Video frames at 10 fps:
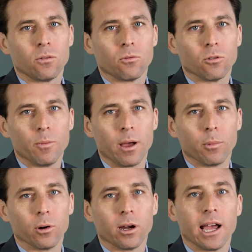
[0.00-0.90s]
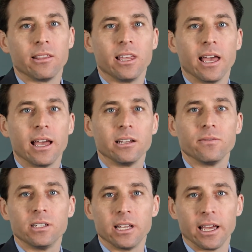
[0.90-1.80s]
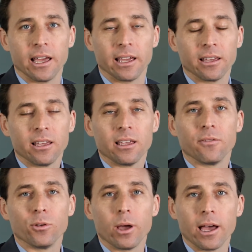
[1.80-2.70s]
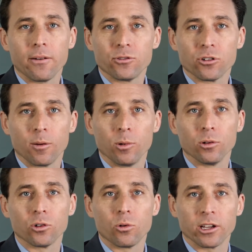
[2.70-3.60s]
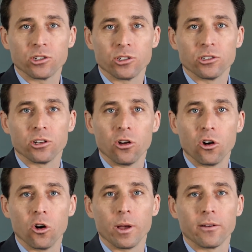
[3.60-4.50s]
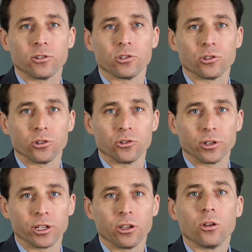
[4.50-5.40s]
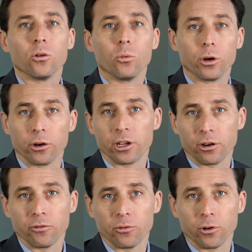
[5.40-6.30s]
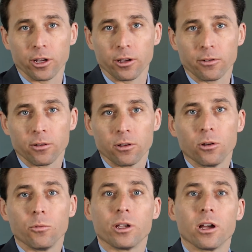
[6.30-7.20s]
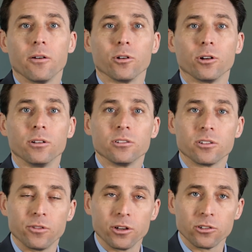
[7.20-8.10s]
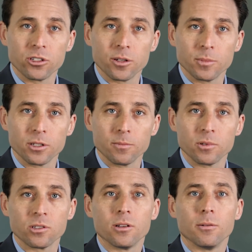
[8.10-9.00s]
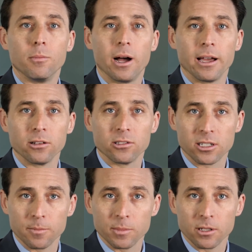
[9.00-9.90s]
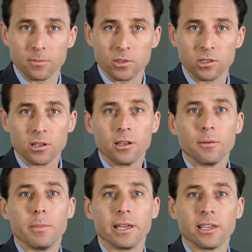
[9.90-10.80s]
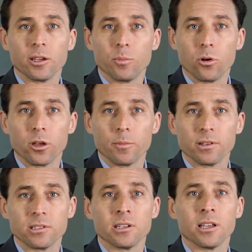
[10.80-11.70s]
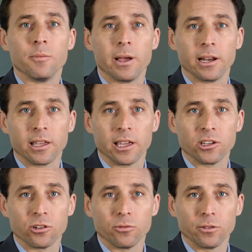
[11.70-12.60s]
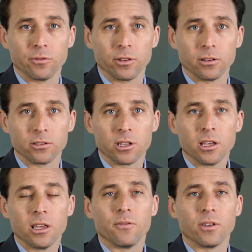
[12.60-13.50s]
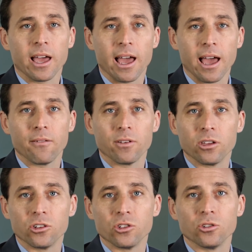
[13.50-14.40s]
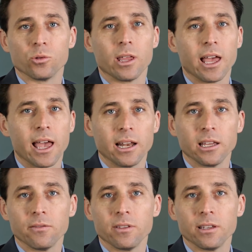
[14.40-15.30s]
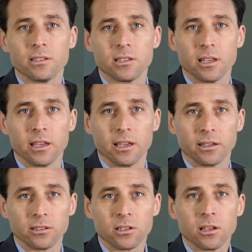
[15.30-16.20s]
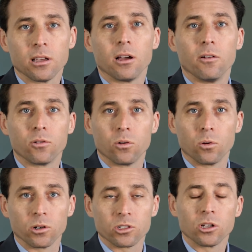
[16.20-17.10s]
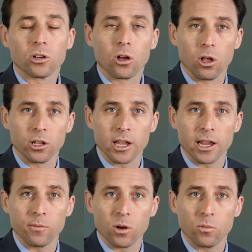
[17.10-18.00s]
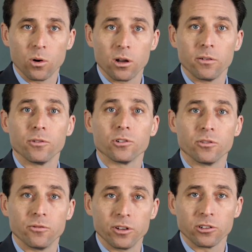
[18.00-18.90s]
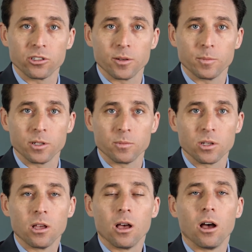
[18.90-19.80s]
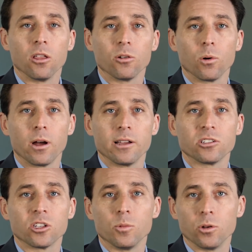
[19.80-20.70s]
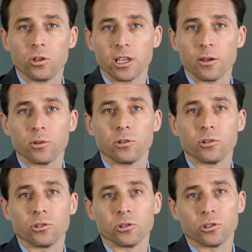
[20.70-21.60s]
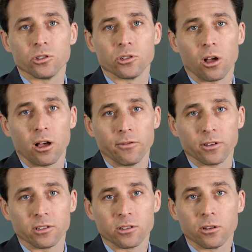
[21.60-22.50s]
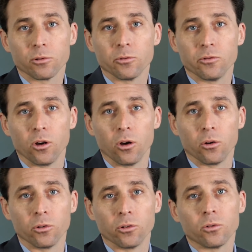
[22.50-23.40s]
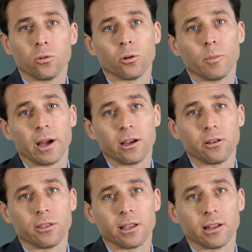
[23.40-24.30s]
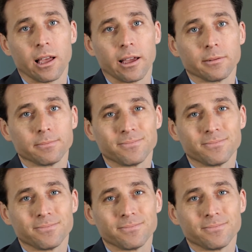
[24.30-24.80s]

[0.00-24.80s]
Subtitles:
Remember, at the end of the day, if you have trouble or questions at home after surgery, we're here for you. We covered severe symptoms, mild symptoms, making appointments, and medication refills. If you have issues with any of these things, of course, call 911 for severe symptoms. Otherwise, communicate with your surgeon's office through phone or My Health Online.